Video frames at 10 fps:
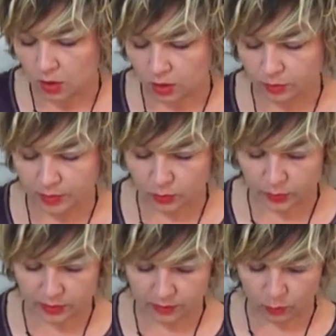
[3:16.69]
all meat
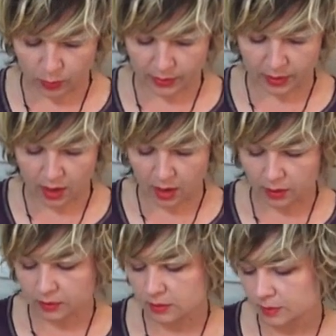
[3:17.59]
with
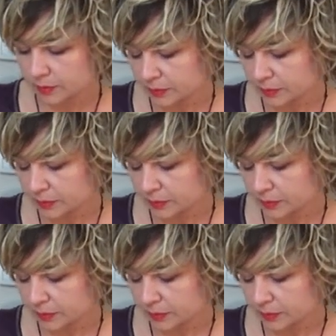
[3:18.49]
cuts,